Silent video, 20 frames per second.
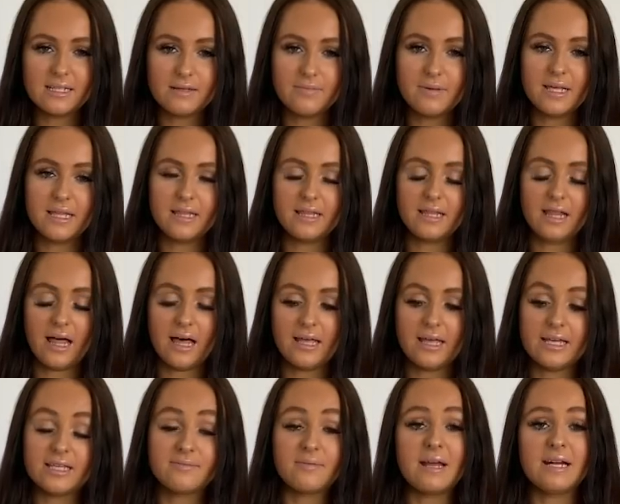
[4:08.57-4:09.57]
to be, like,
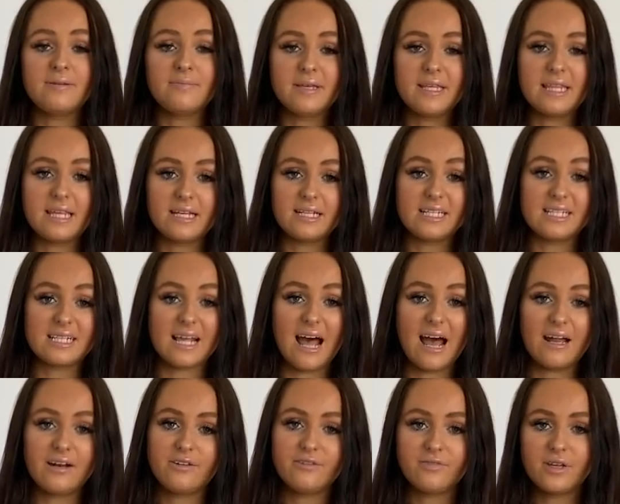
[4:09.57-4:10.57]
it's meant to be the
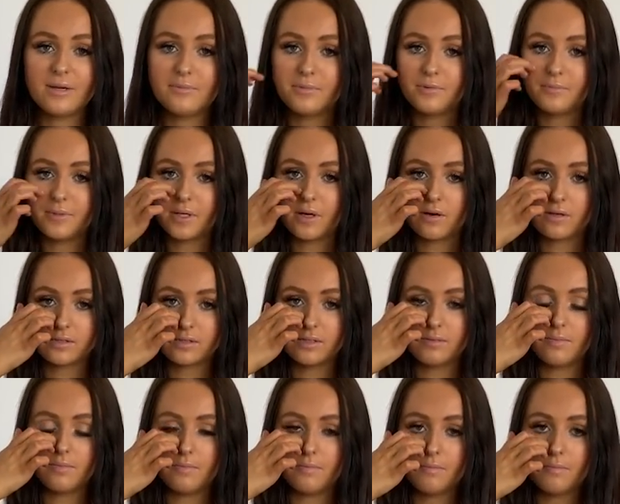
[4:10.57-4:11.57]
design of it, but because
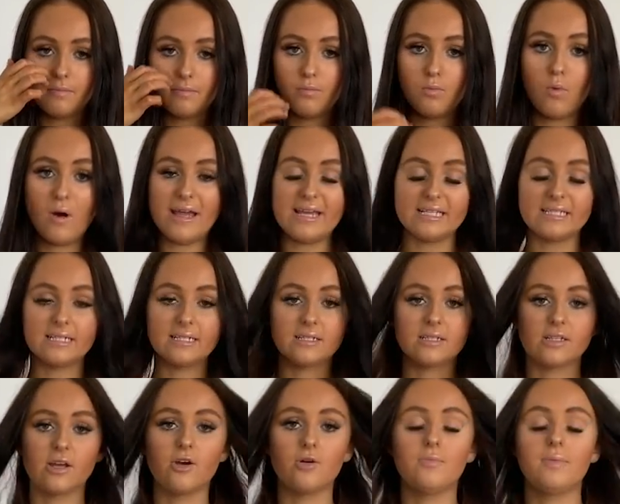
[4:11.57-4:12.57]
the waist is
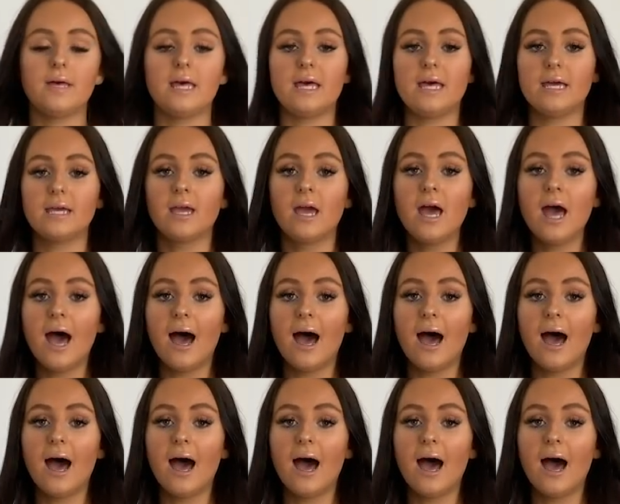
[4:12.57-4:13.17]
so big,